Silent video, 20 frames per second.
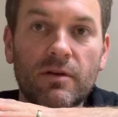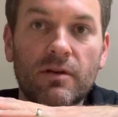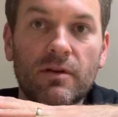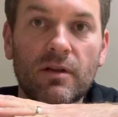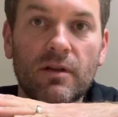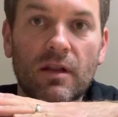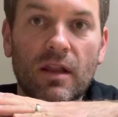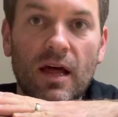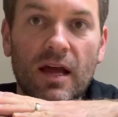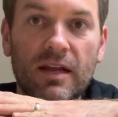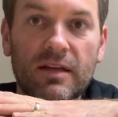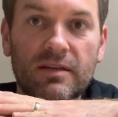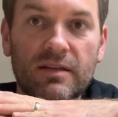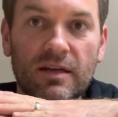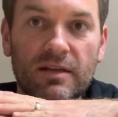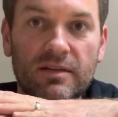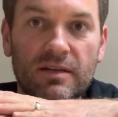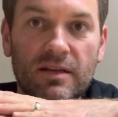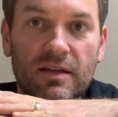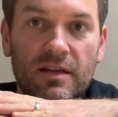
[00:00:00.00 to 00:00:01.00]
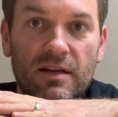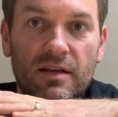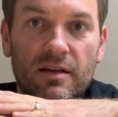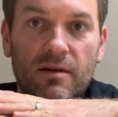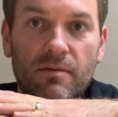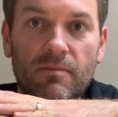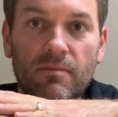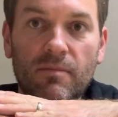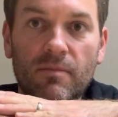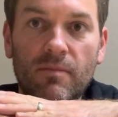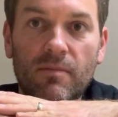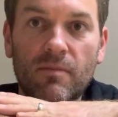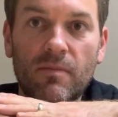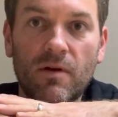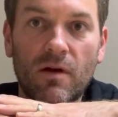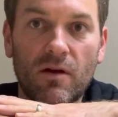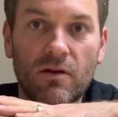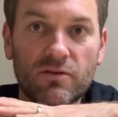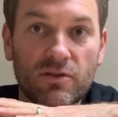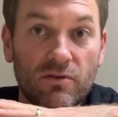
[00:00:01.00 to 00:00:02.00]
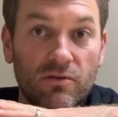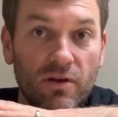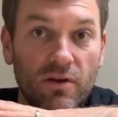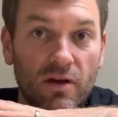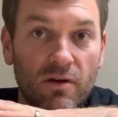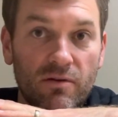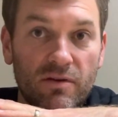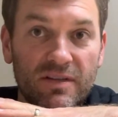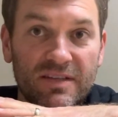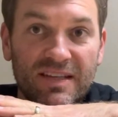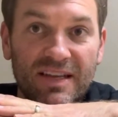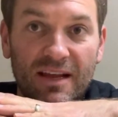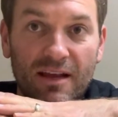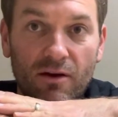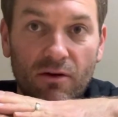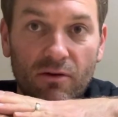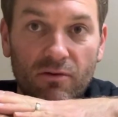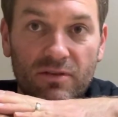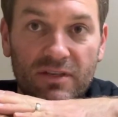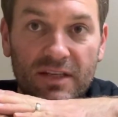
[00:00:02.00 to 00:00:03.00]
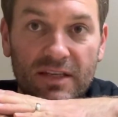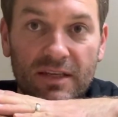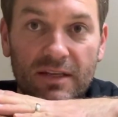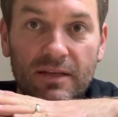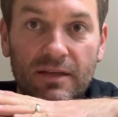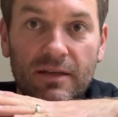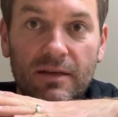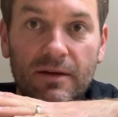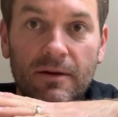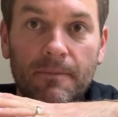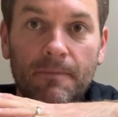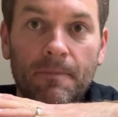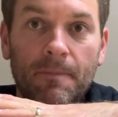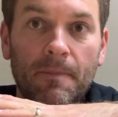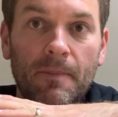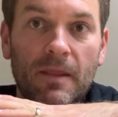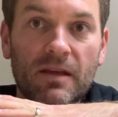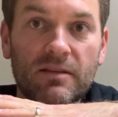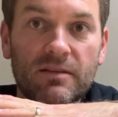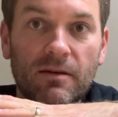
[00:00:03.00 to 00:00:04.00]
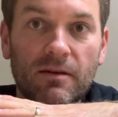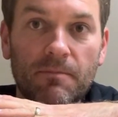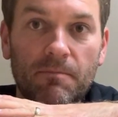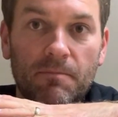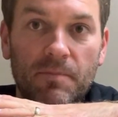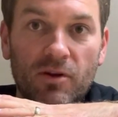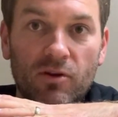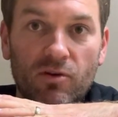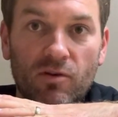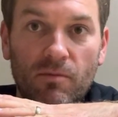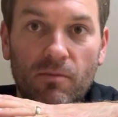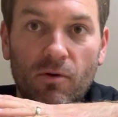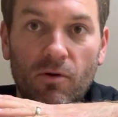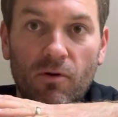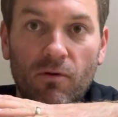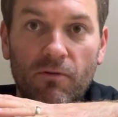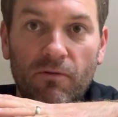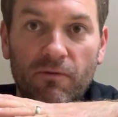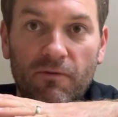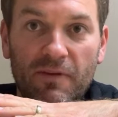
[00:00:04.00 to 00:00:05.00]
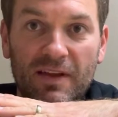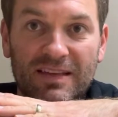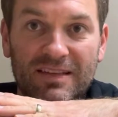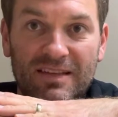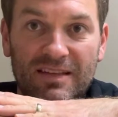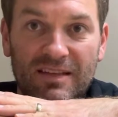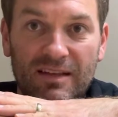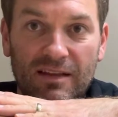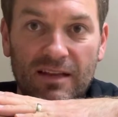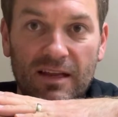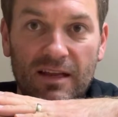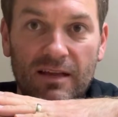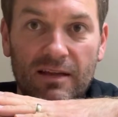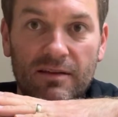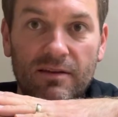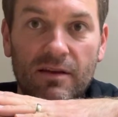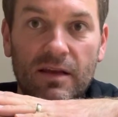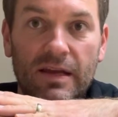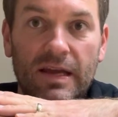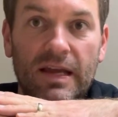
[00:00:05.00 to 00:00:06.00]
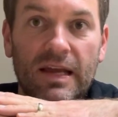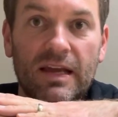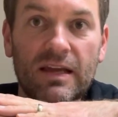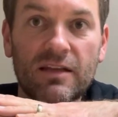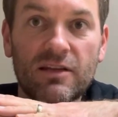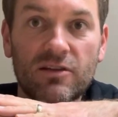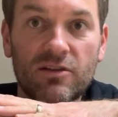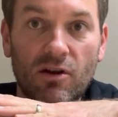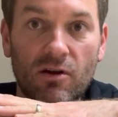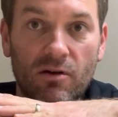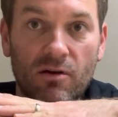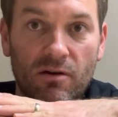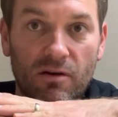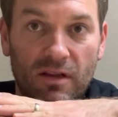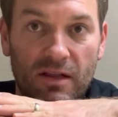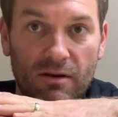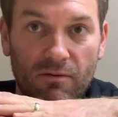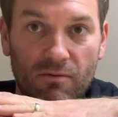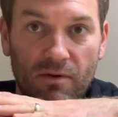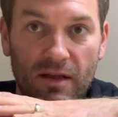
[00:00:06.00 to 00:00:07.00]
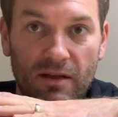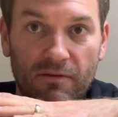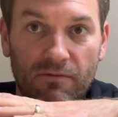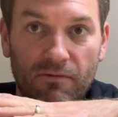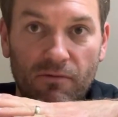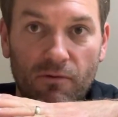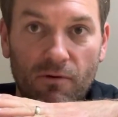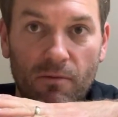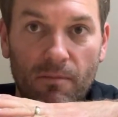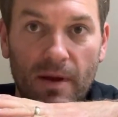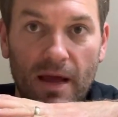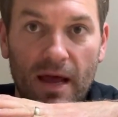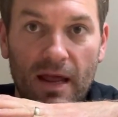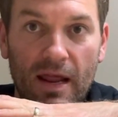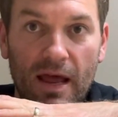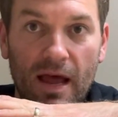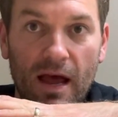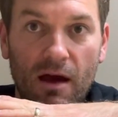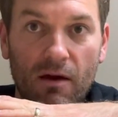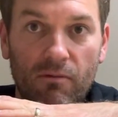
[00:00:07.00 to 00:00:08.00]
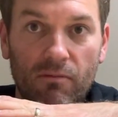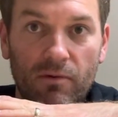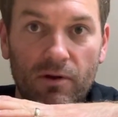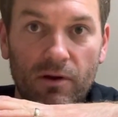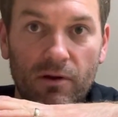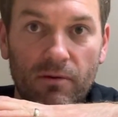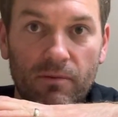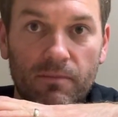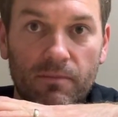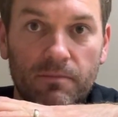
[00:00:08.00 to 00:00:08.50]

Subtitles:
Light titanium, also known as the LT, is a buildable fixed length, internally rigged format outrigger.